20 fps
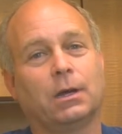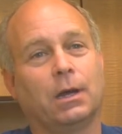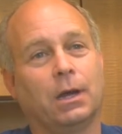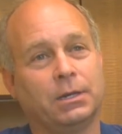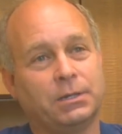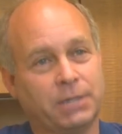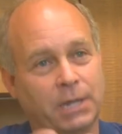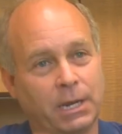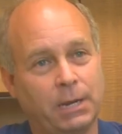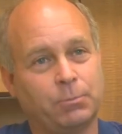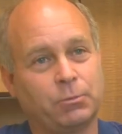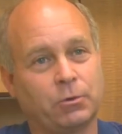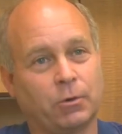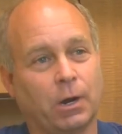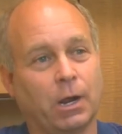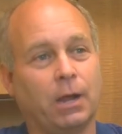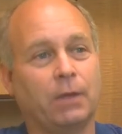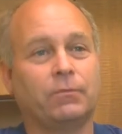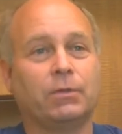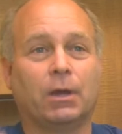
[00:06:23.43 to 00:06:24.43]
a tape
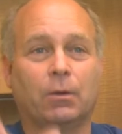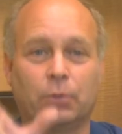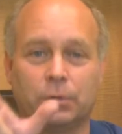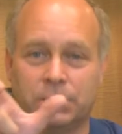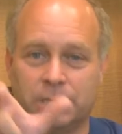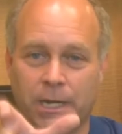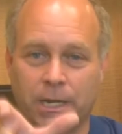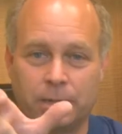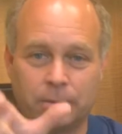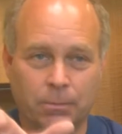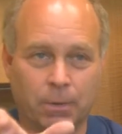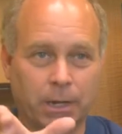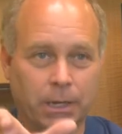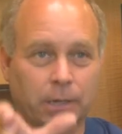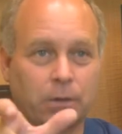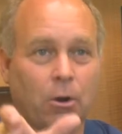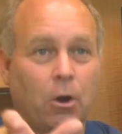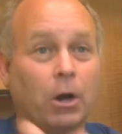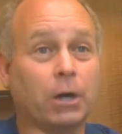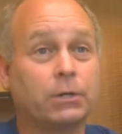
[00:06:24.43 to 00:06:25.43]
drive that would take
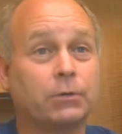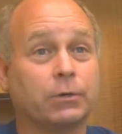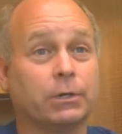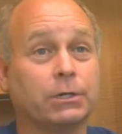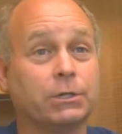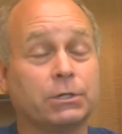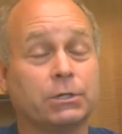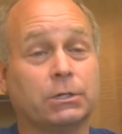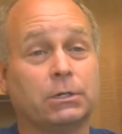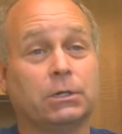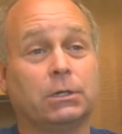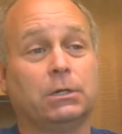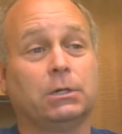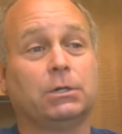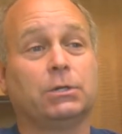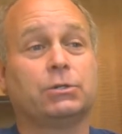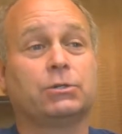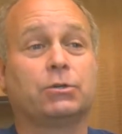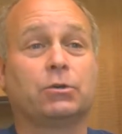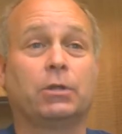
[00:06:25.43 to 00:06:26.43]
my cartridge
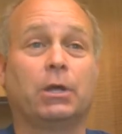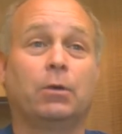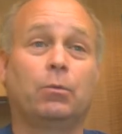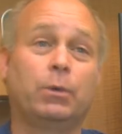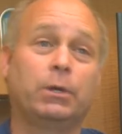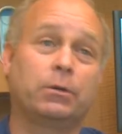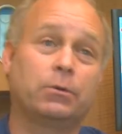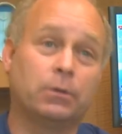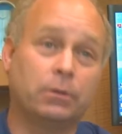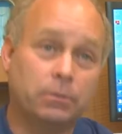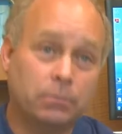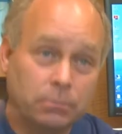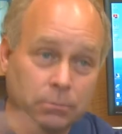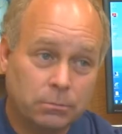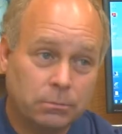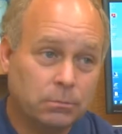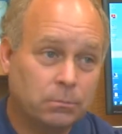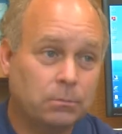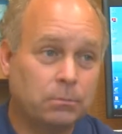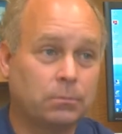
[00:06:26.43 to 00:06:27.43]
so that we could
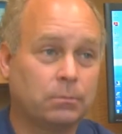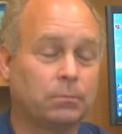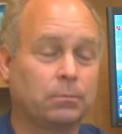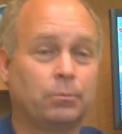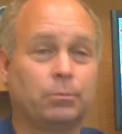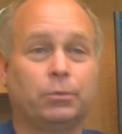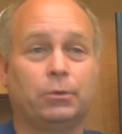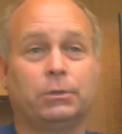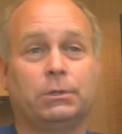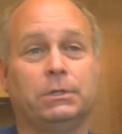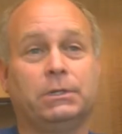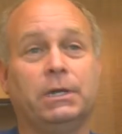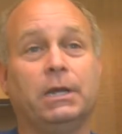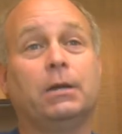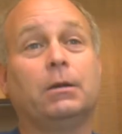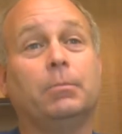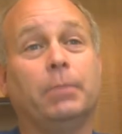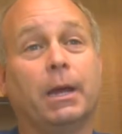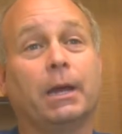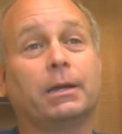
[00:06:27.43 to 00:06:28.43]
put the
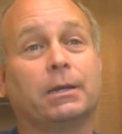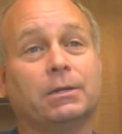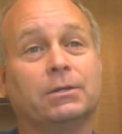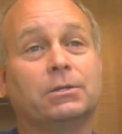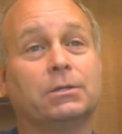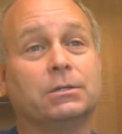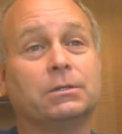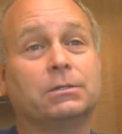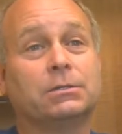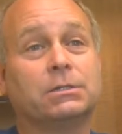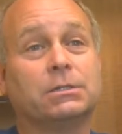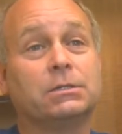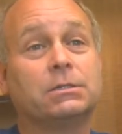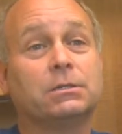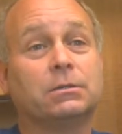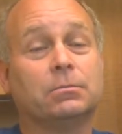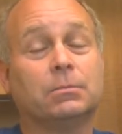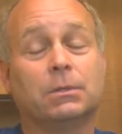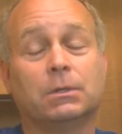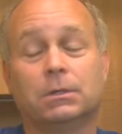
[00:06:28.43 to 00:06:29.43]
data back into the
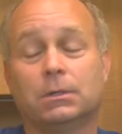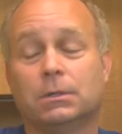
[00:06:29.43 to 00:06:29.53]
system.